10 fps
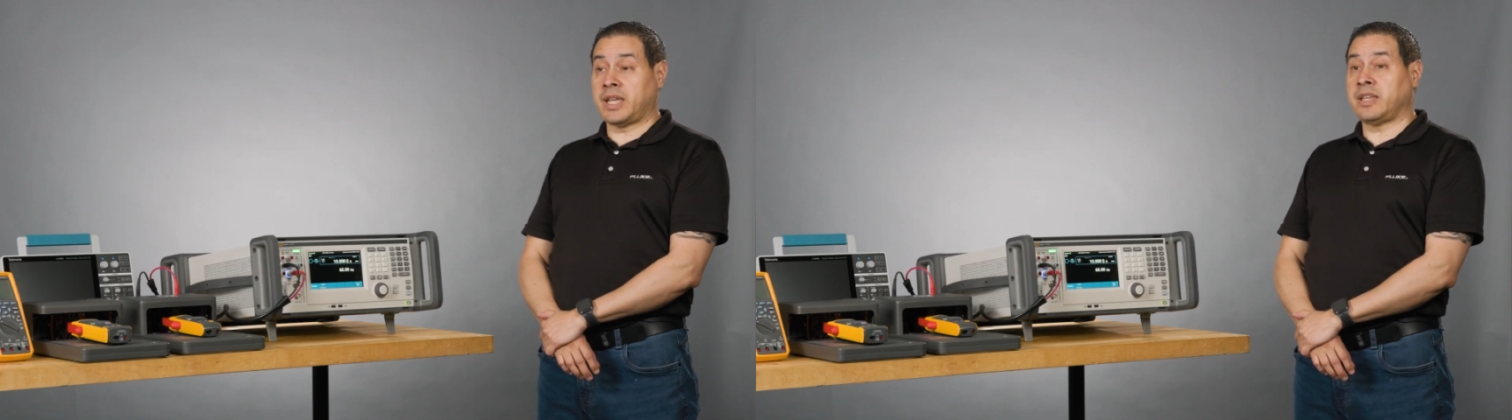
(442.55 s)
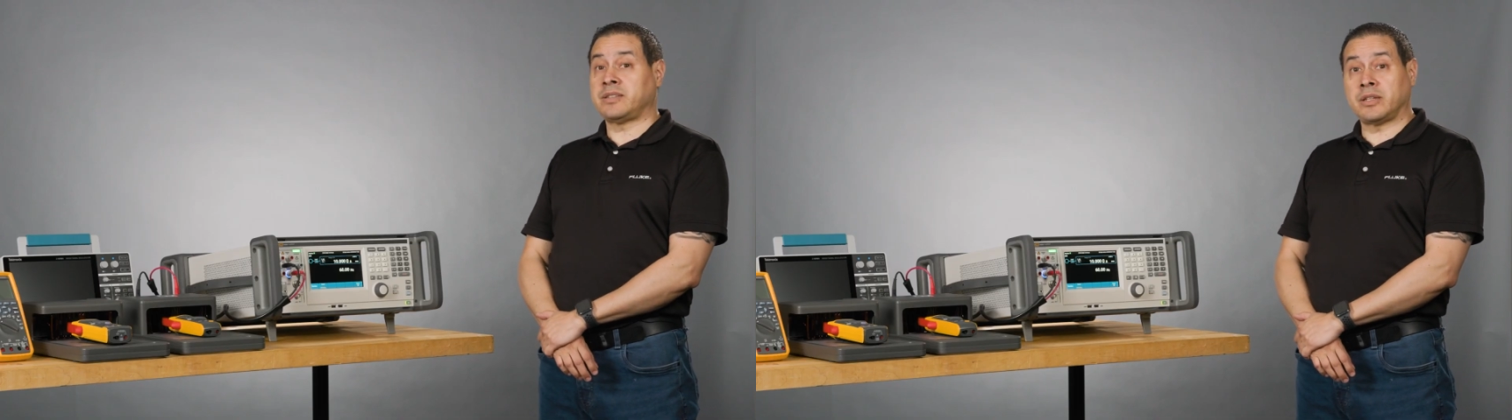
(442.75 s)

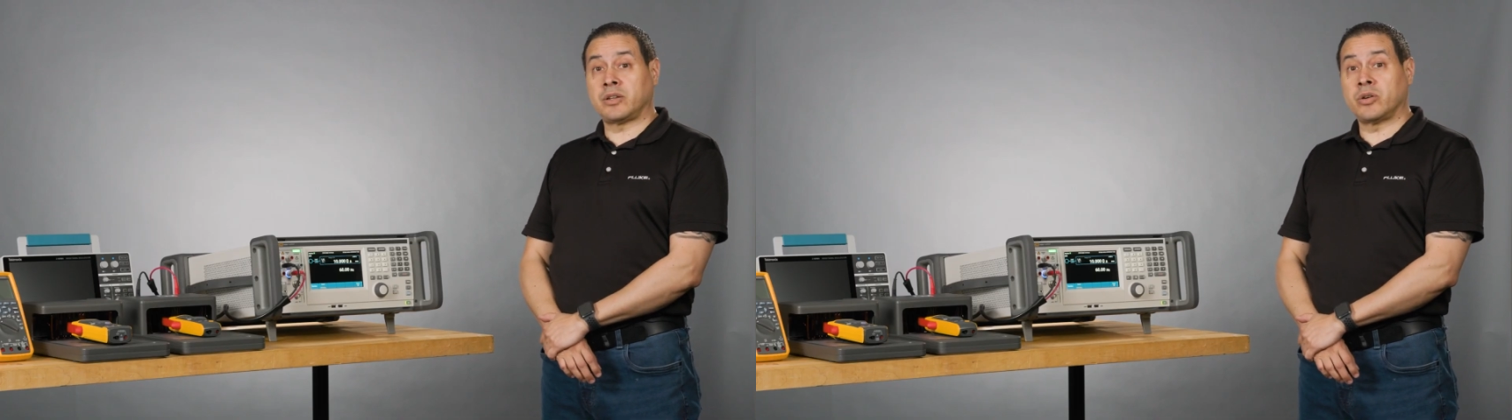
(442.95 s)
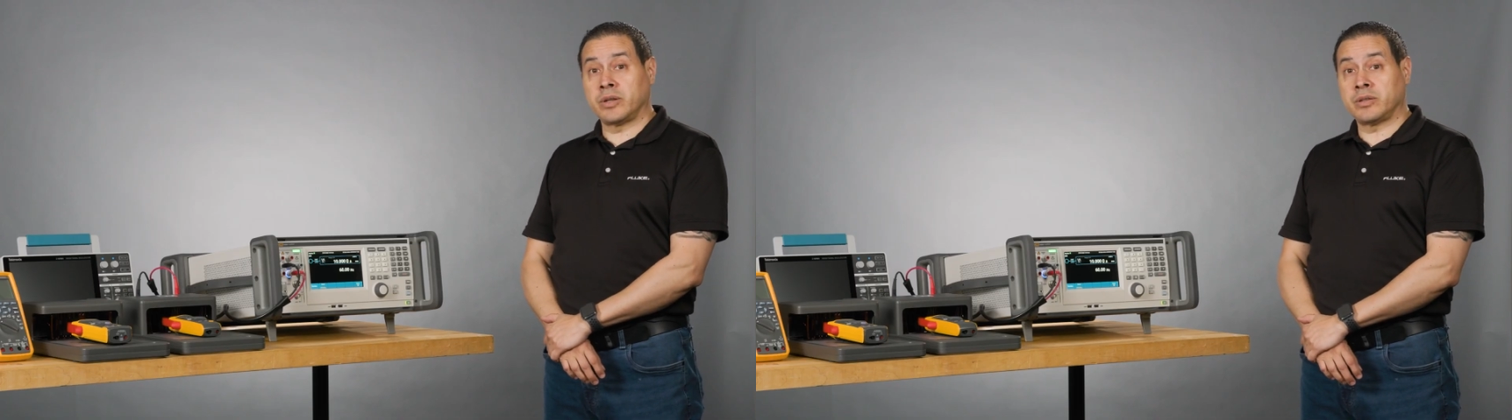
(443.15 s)
AC
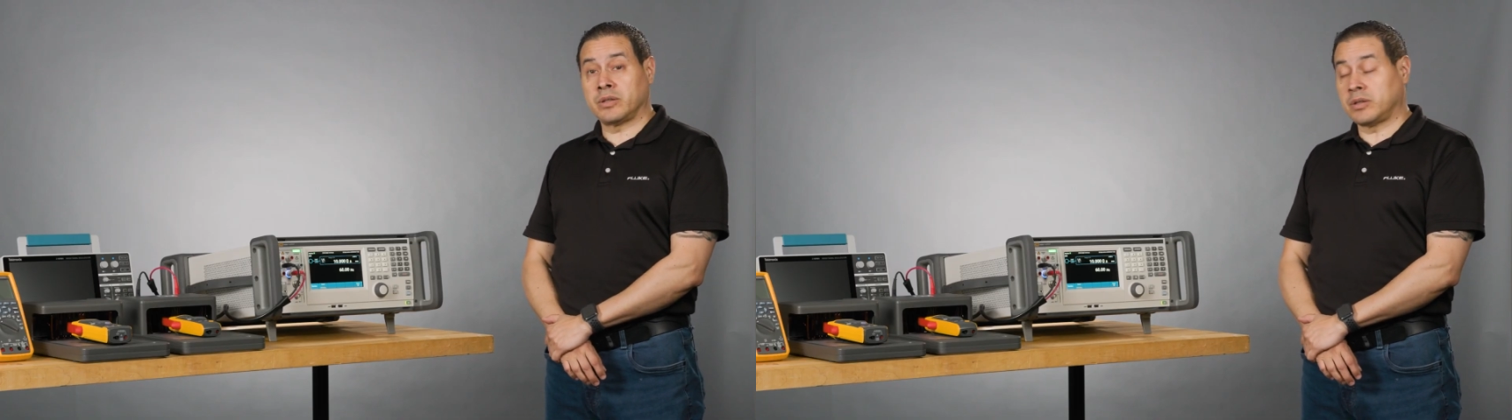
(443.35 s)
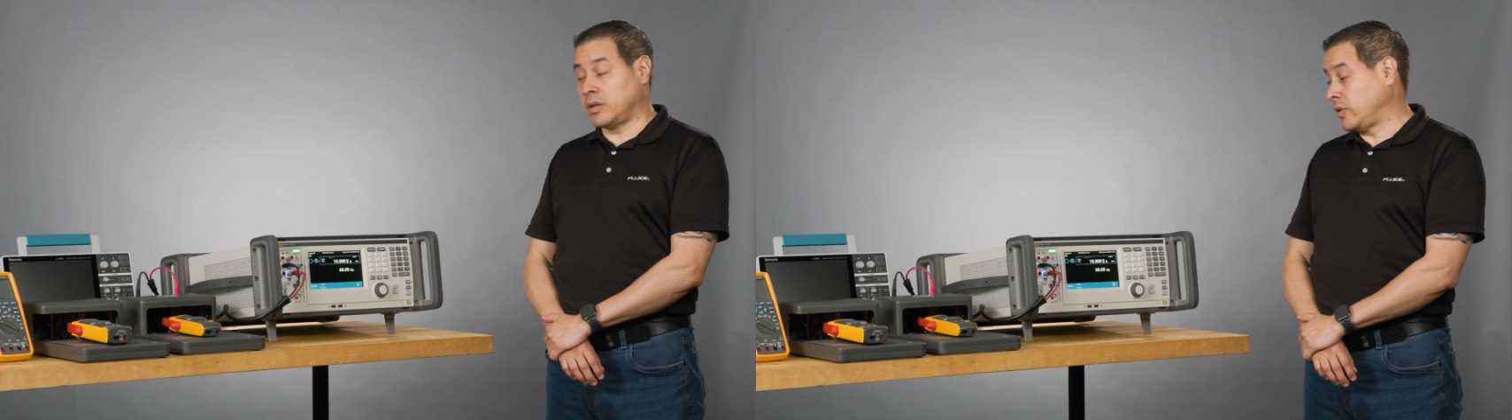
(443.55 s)
current
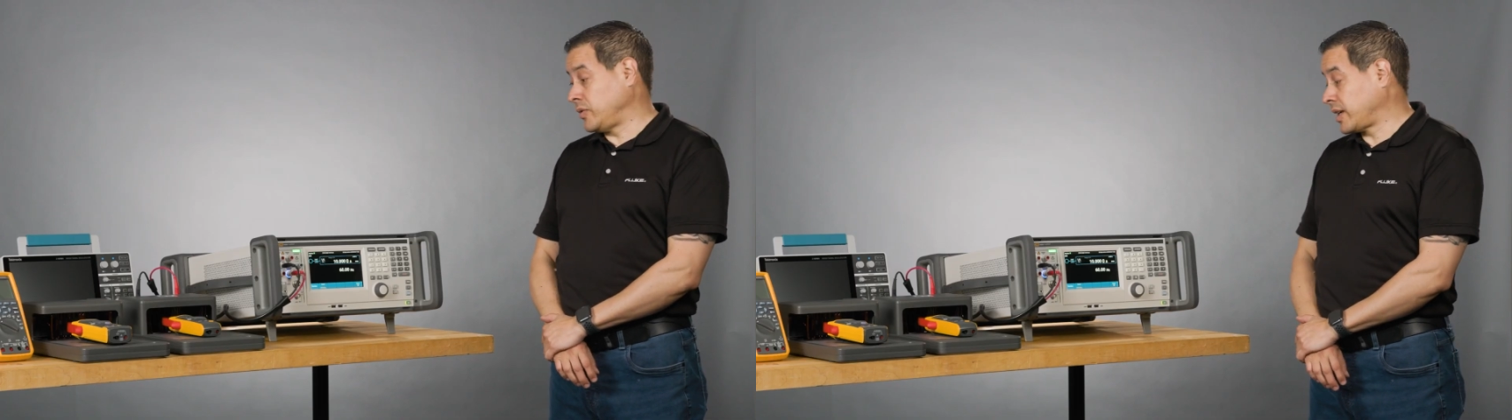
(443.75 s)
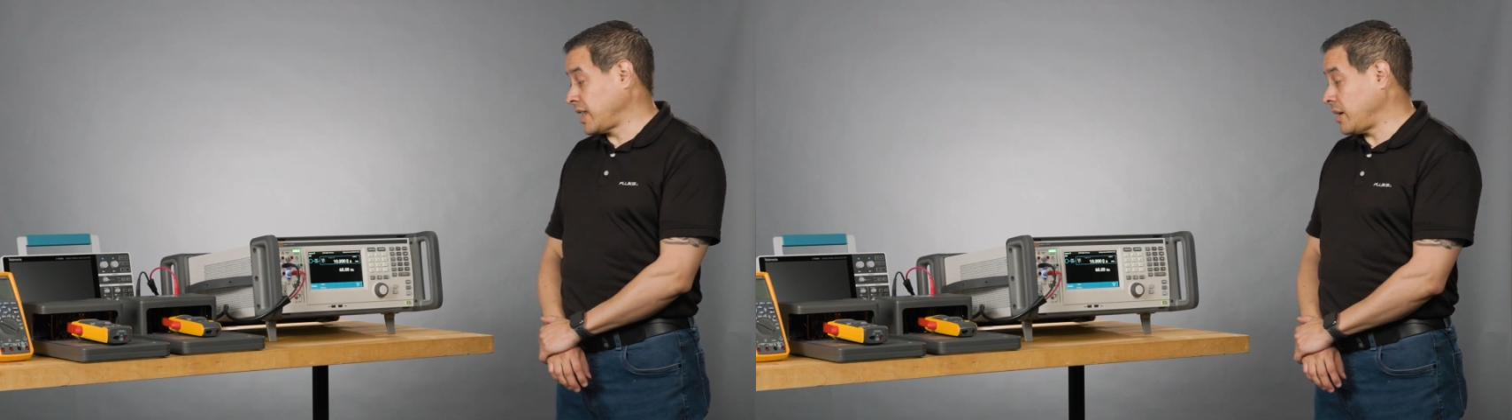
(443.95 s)

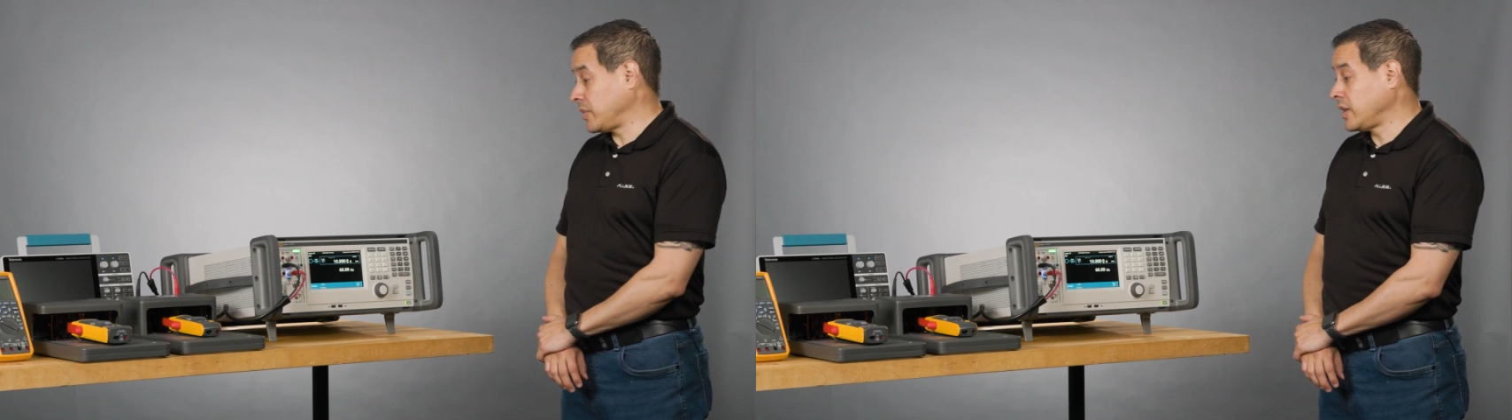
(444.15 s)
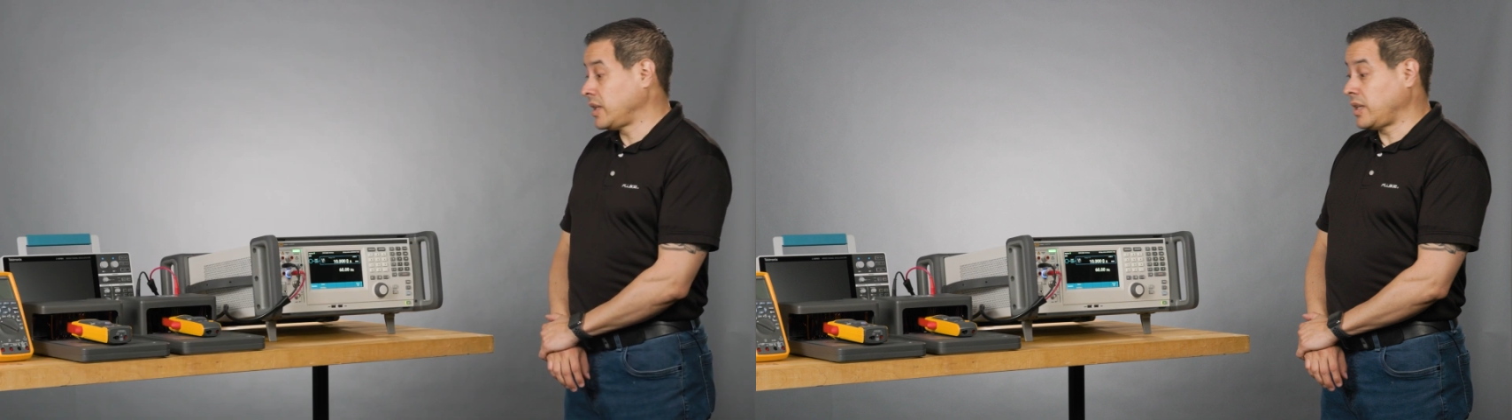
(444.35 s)
of the clamp.